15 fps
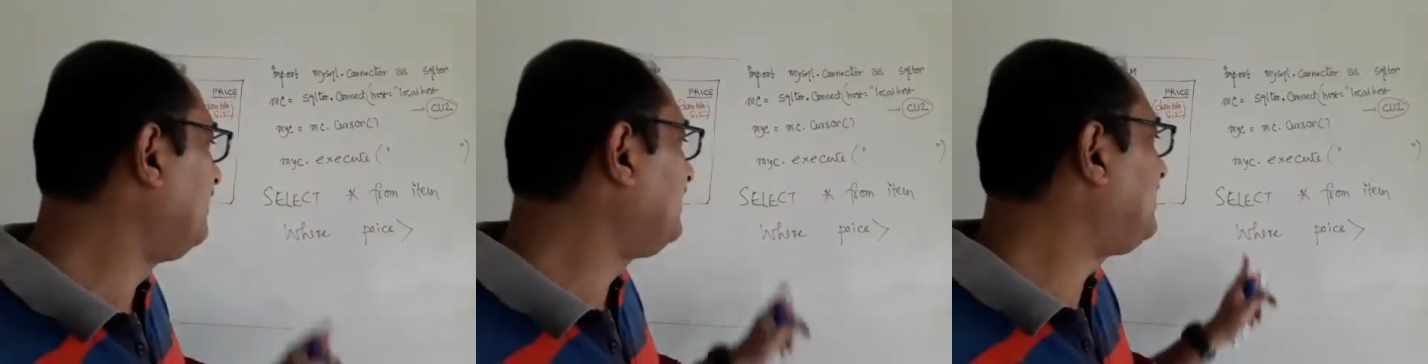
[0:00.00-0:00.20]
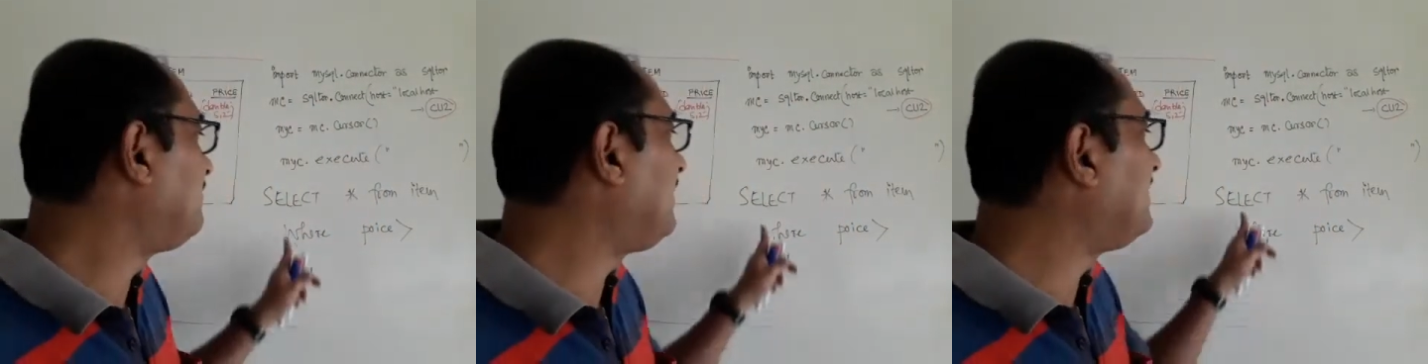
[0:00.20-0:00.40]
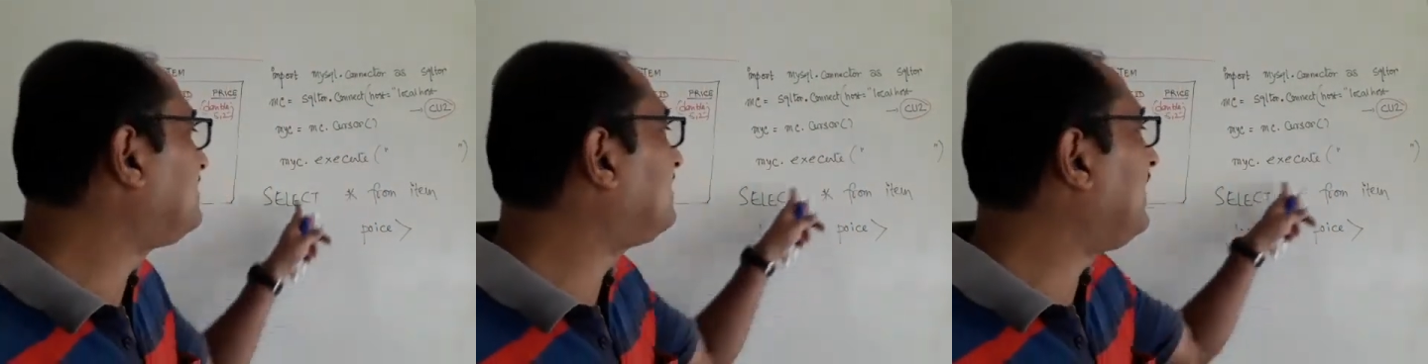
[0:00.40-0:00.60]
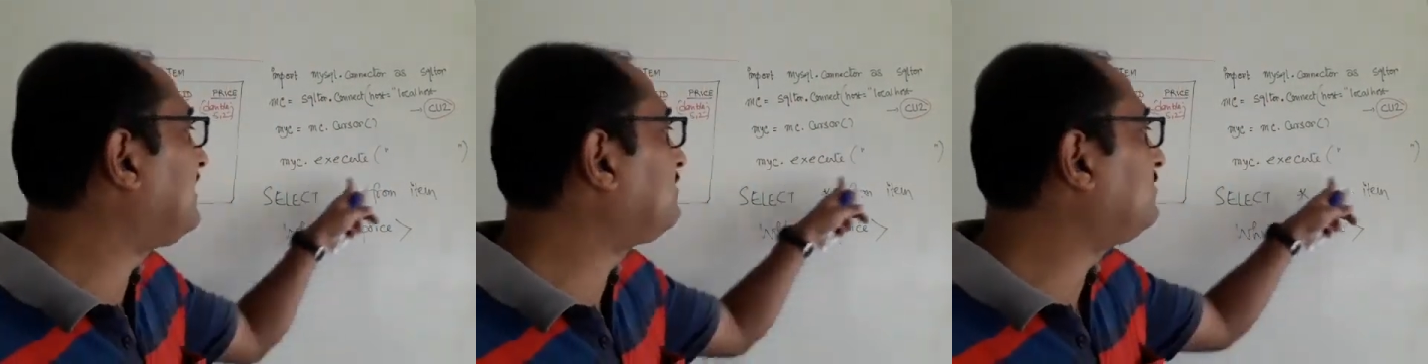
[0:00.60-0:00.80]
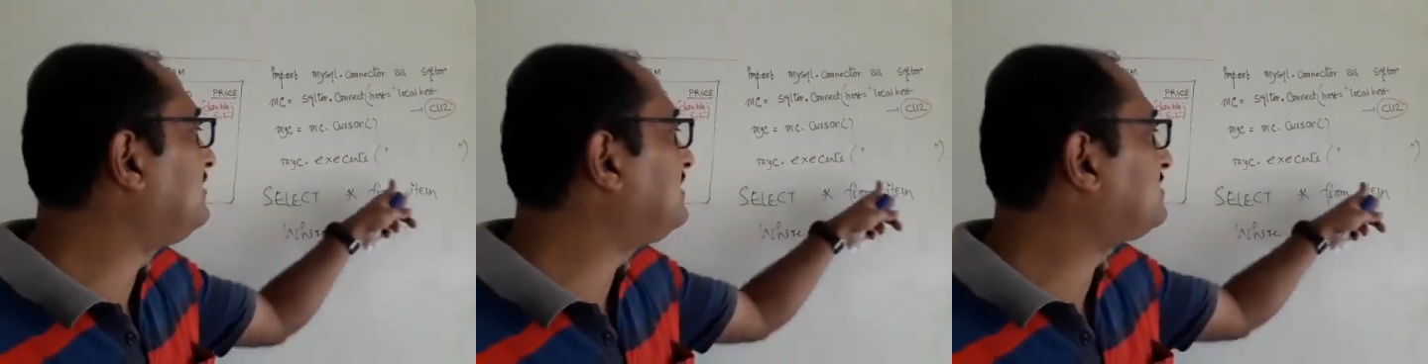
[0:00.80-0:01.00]
He might
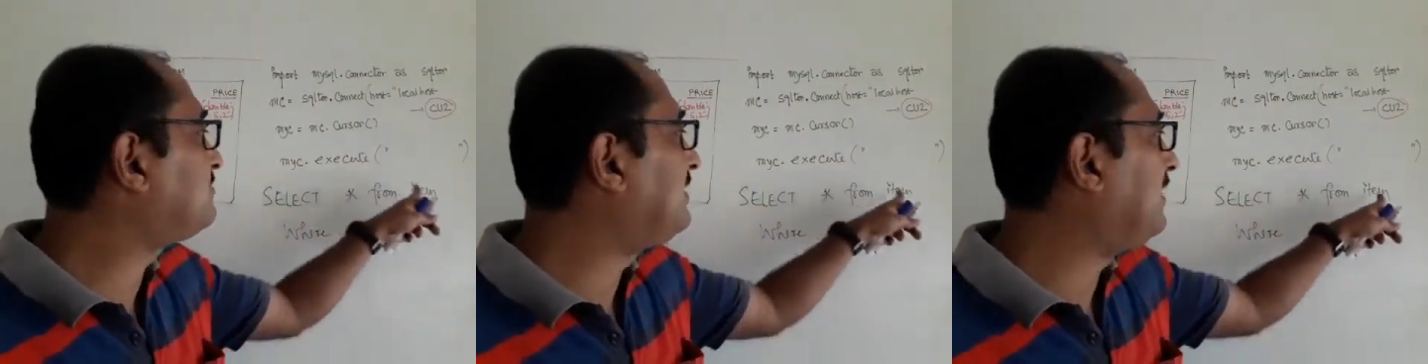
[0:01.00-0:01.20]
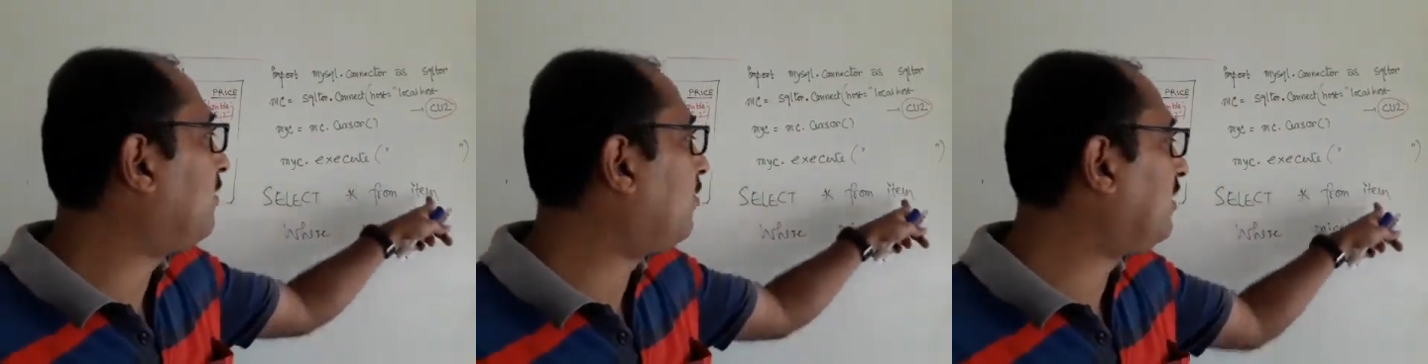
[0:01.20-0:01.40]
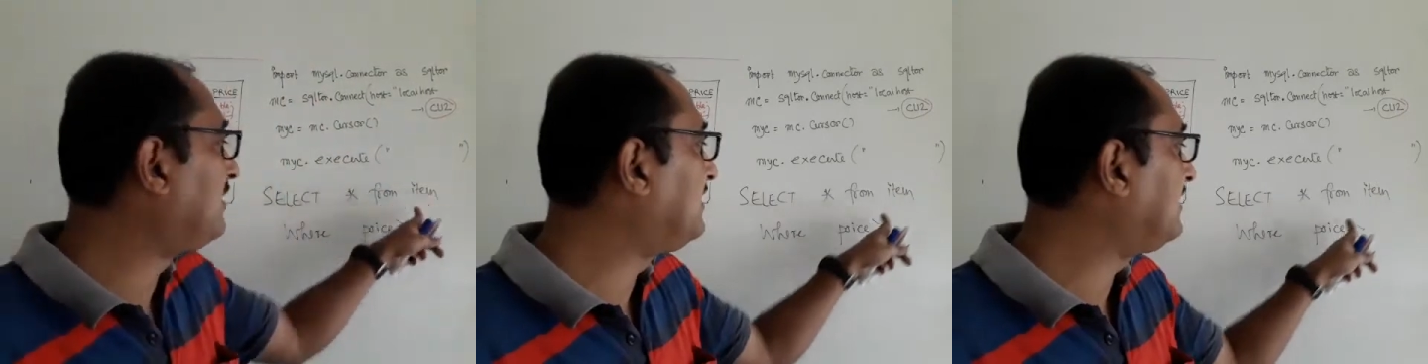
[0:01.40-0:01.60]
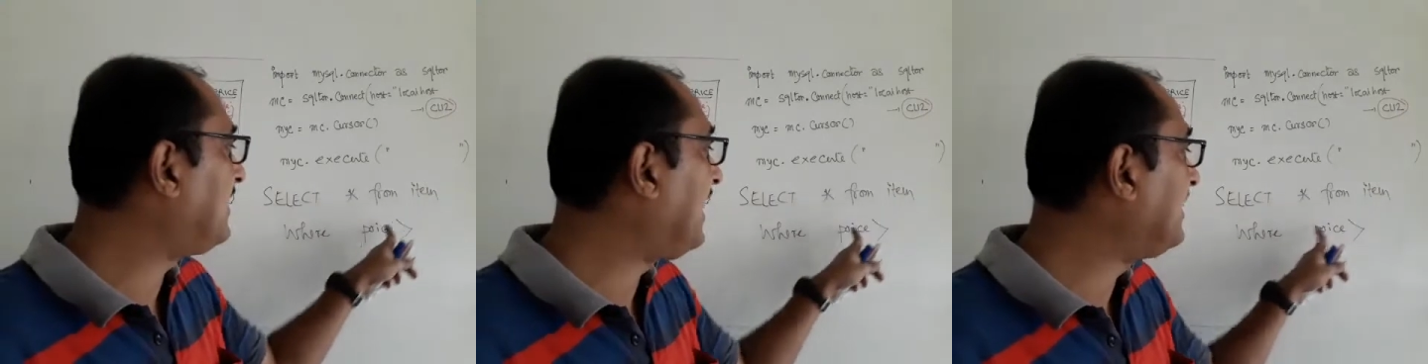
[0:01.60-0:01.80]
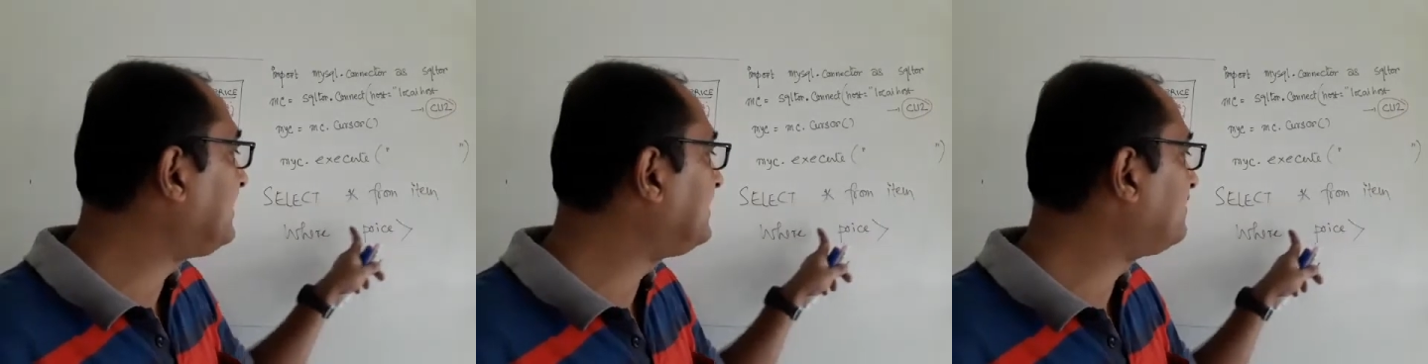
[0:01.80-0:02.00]
like to display all the
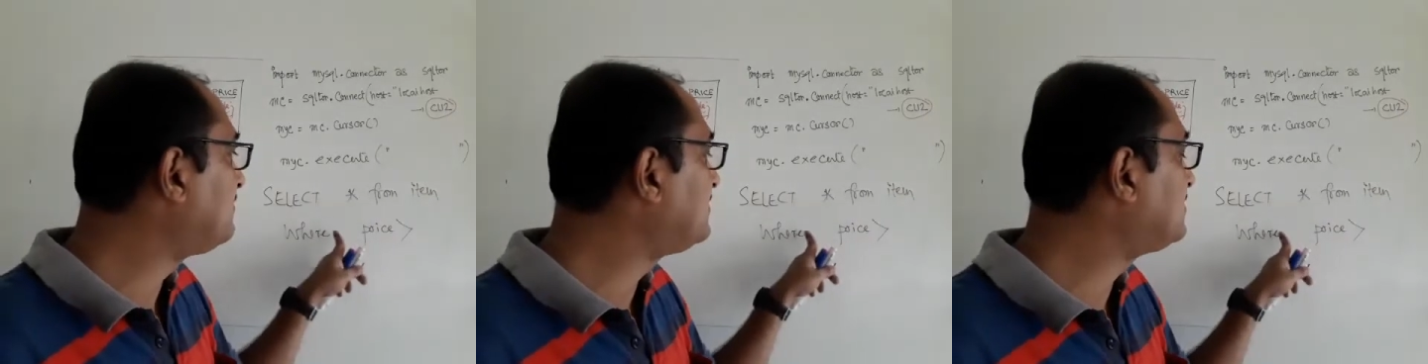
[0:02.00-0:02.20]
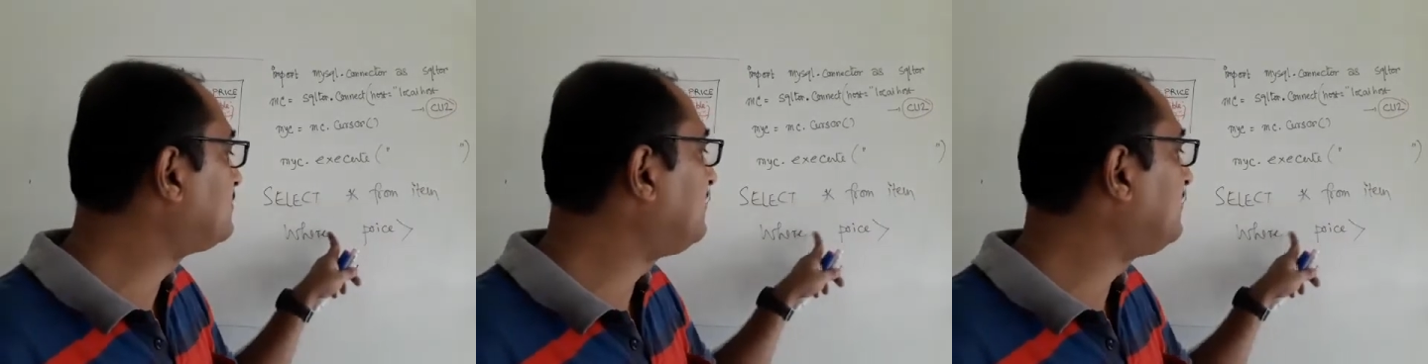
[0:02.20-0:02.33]
items